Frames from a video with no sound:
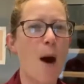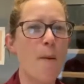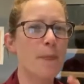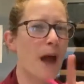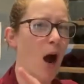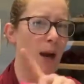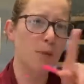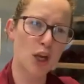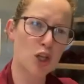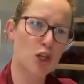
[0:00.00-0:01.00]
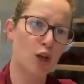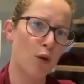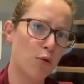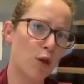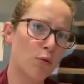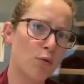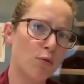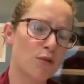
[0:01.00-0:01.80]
I'm going to show you